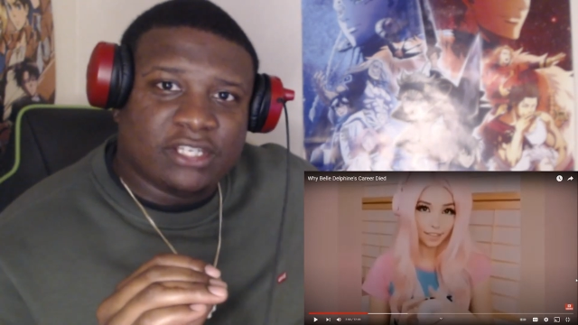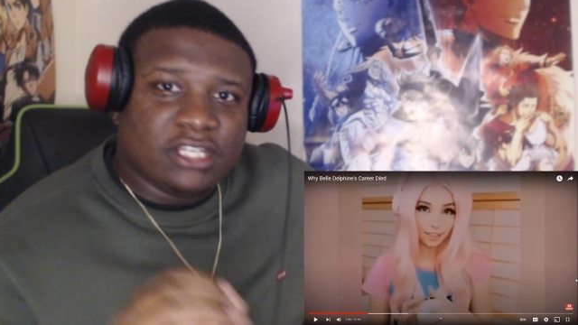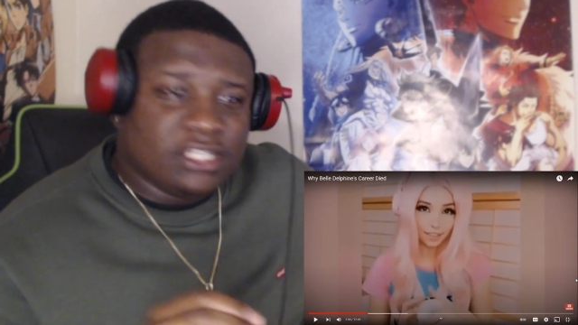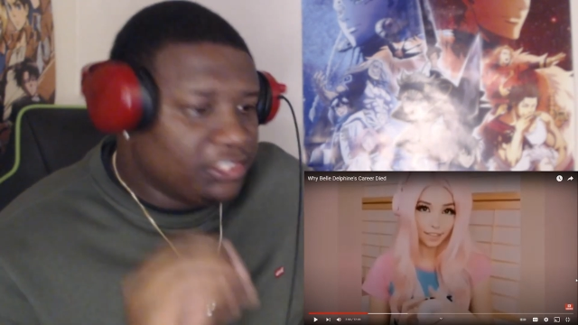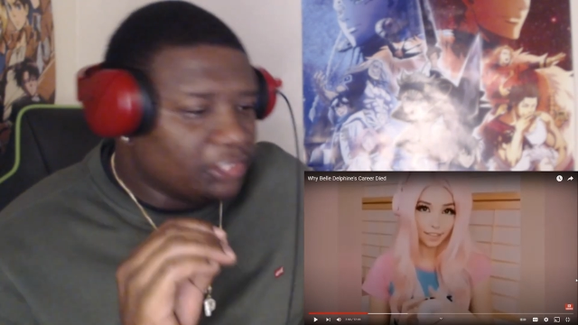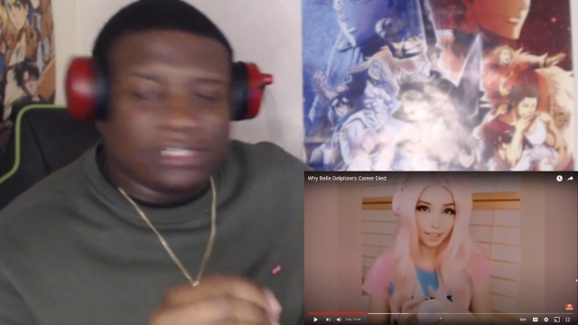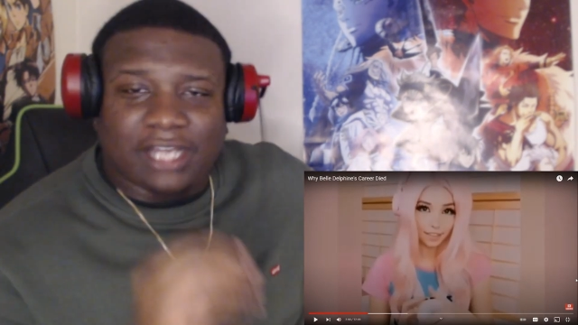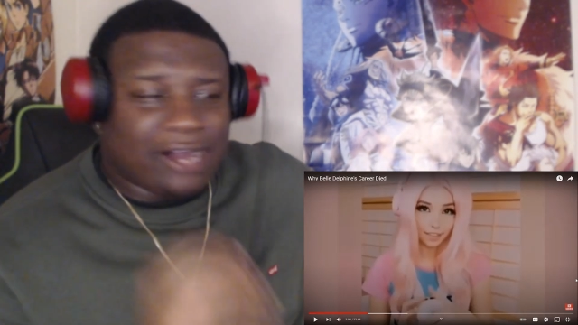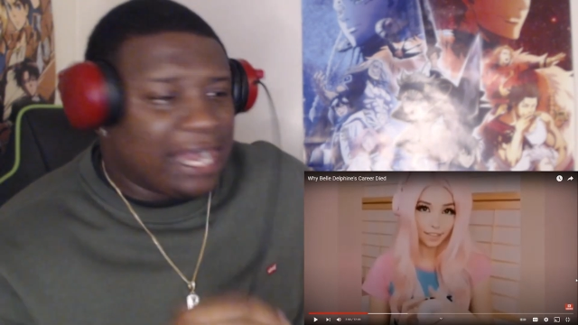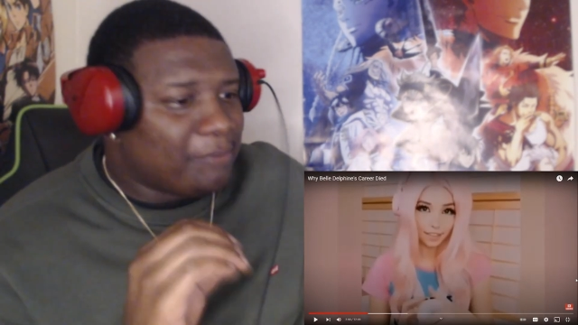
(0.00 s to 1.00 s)
Speaker 1: You
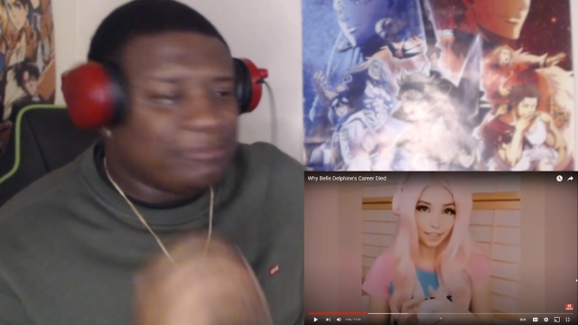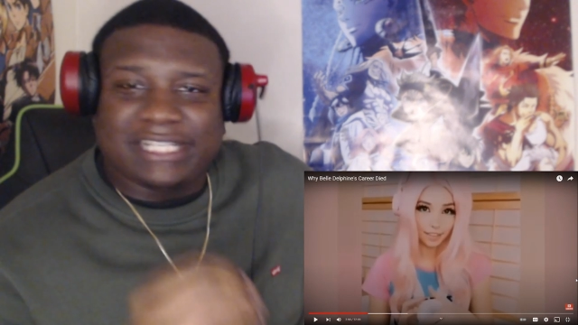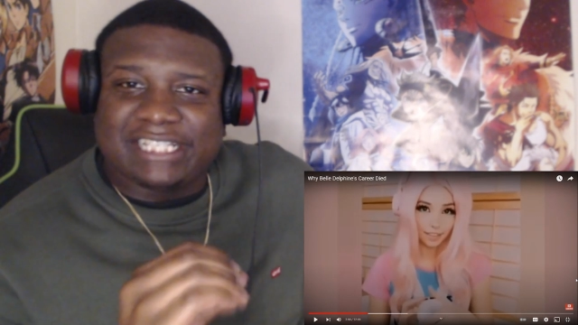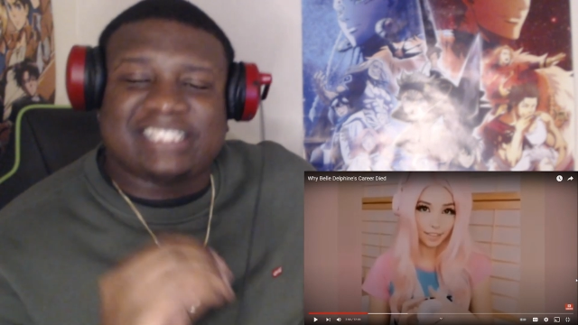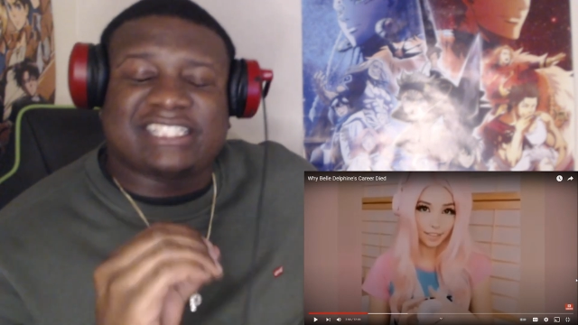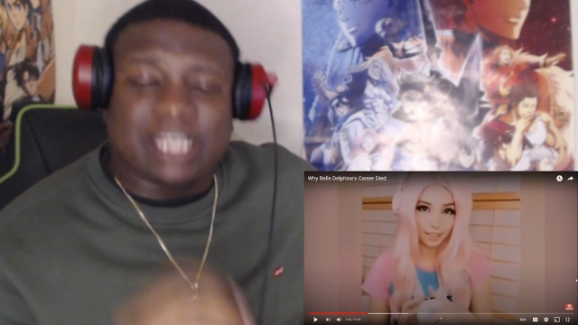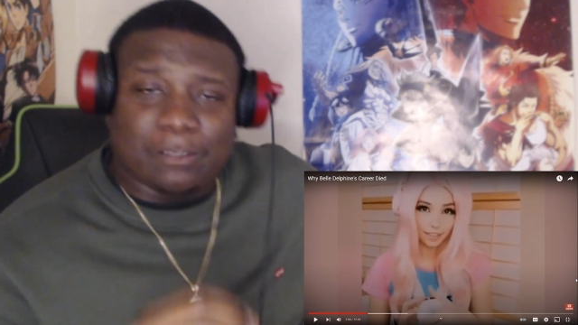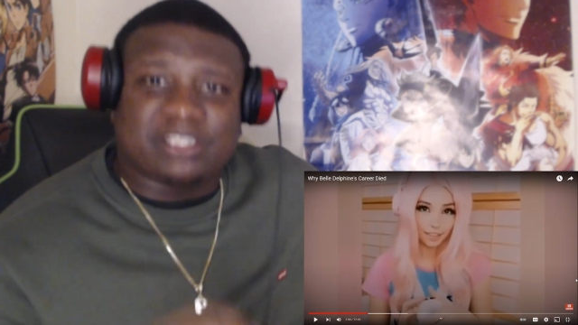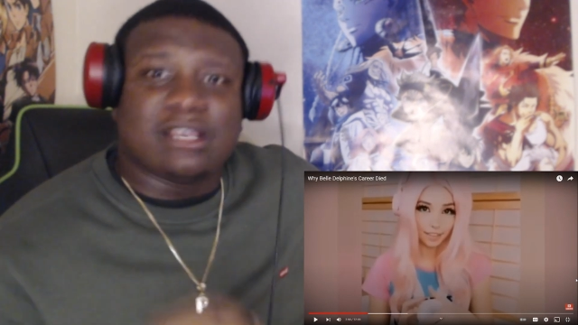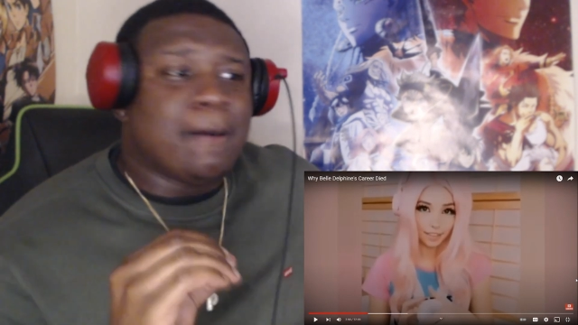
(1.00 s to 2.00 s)
know how many
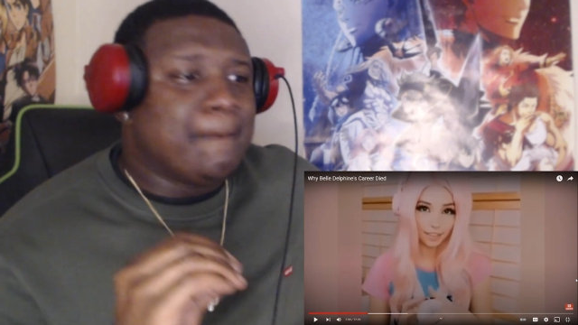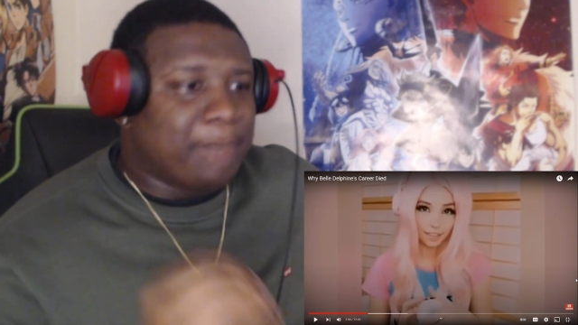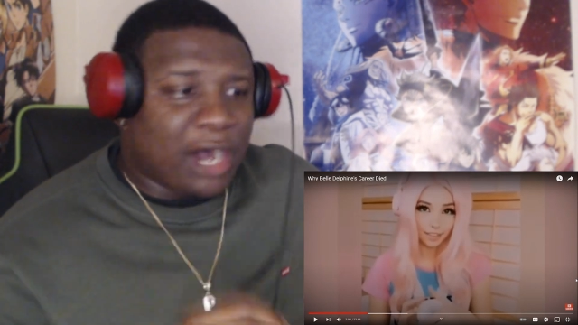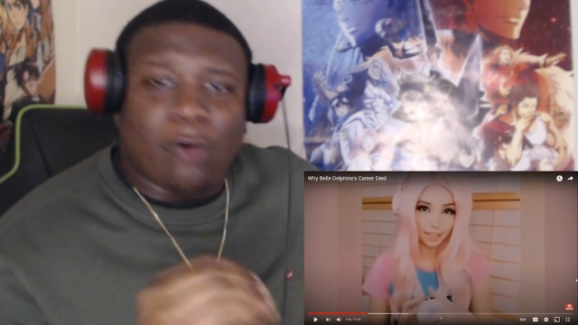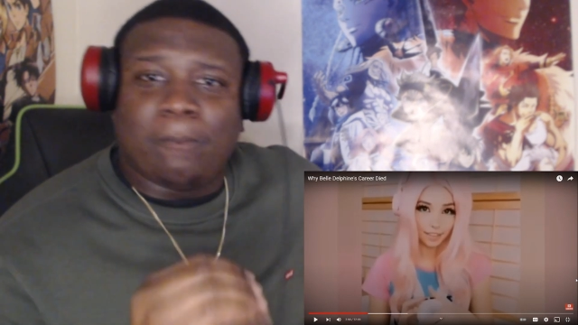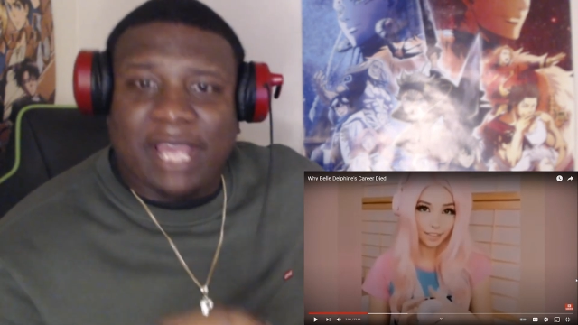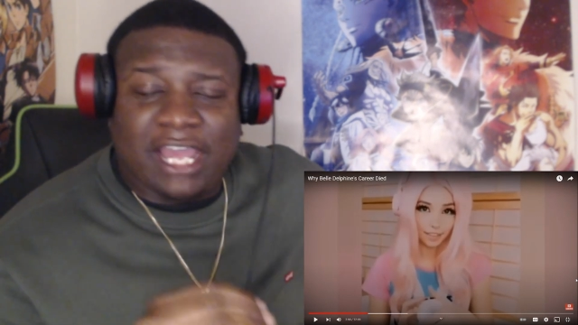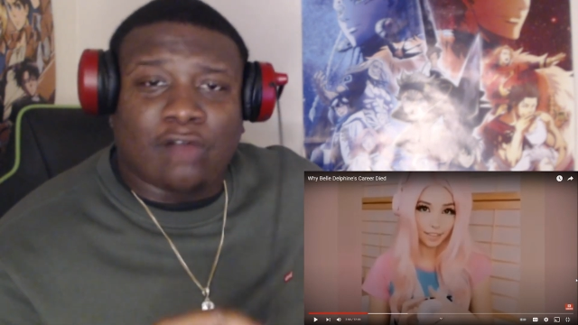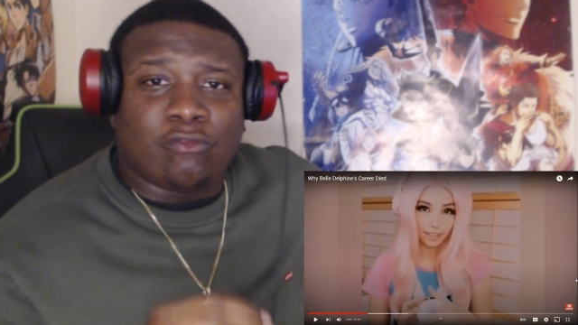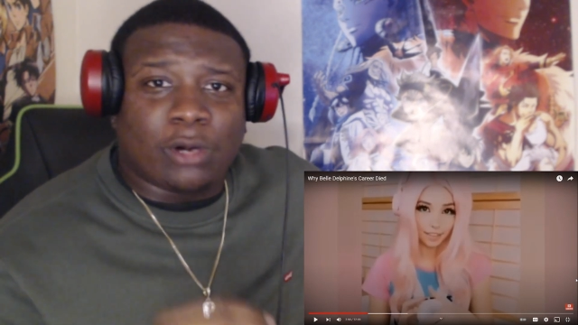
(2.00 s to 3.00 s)
simps bought
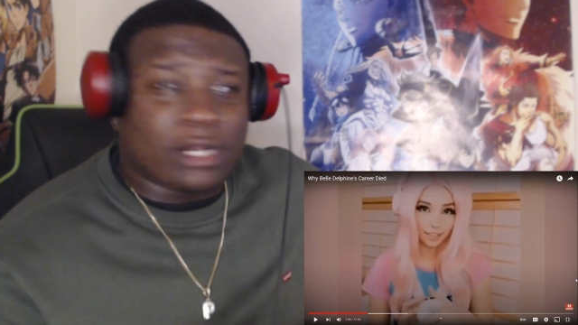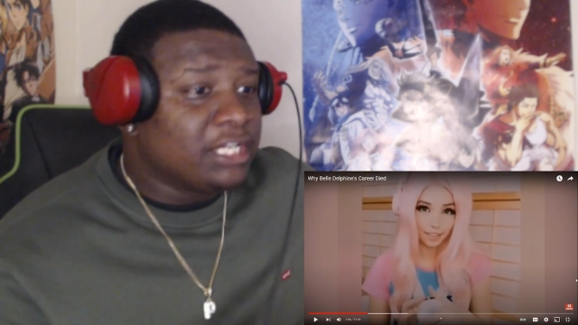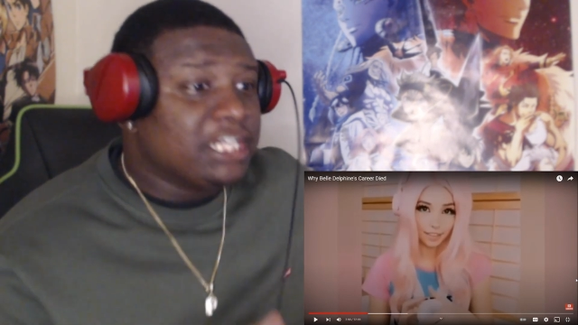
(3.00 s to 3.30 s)
bathwater?